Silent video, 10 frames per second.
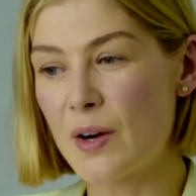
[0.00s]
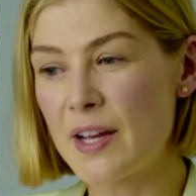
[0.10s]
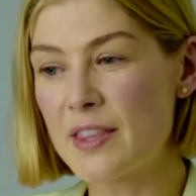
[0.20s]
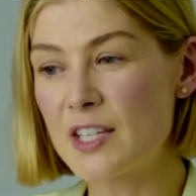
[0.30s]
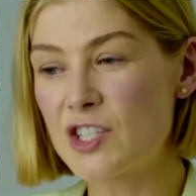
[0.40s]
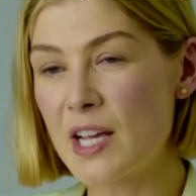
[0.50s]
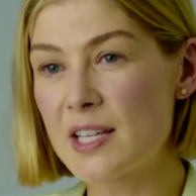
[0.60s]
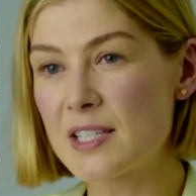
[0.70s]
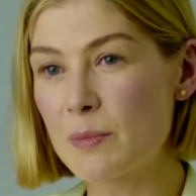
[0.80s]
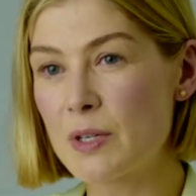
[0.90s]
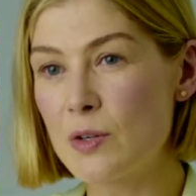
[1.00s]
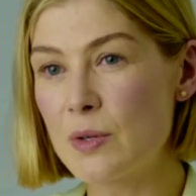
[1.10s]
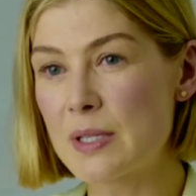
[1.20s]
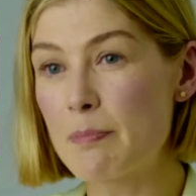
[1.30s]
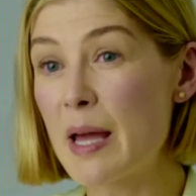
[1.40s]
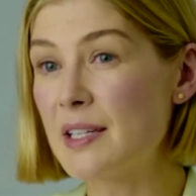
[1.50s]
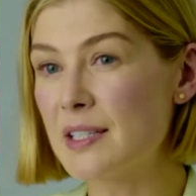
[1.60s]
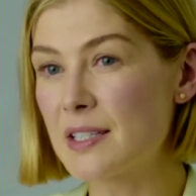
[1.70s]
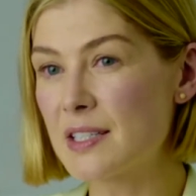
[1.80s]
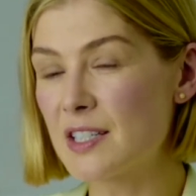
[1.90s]
I think Jay is someone who is
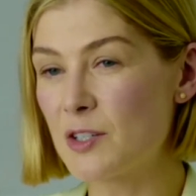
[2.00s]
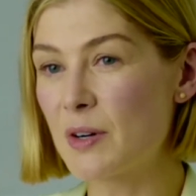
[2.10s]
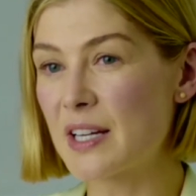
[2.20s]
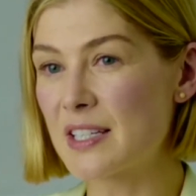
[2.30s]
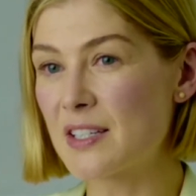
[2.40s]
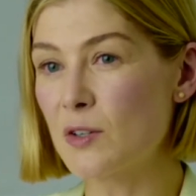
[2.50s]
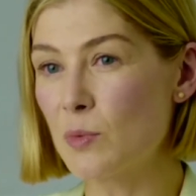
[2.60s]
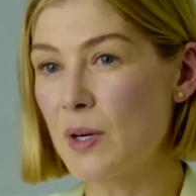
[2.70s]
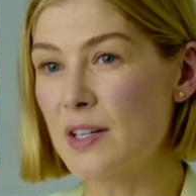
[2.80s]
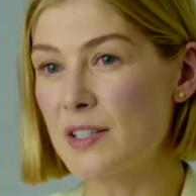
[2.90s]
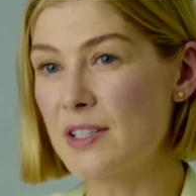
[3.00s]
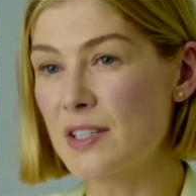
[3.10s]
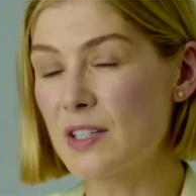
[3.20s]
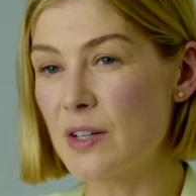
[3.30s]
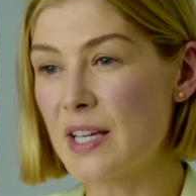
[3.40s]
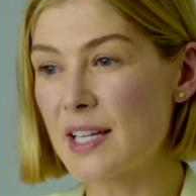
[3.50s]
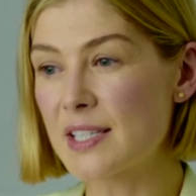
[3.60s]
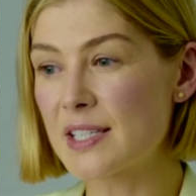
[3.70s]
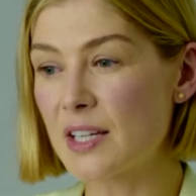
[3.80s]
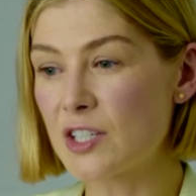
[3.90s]
meant to direct his own words. You know, he
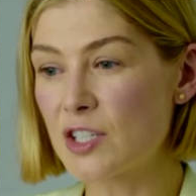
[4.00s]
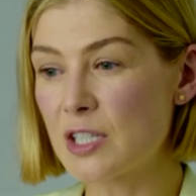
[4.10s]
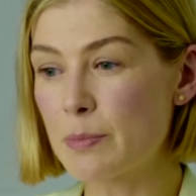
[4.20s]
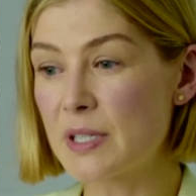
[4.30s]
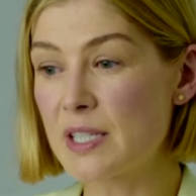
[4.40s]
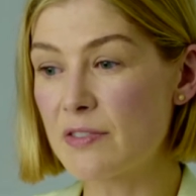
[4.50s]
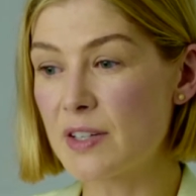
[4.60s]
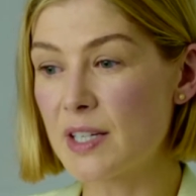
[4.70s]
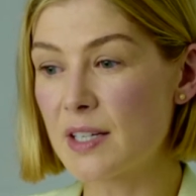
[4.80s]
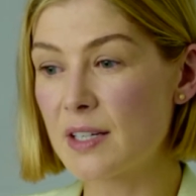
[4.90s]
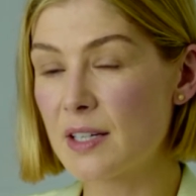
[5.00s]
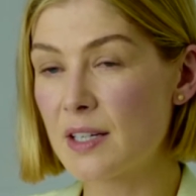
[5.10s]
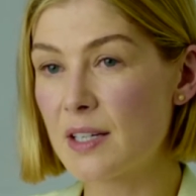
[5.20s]
has such a specific,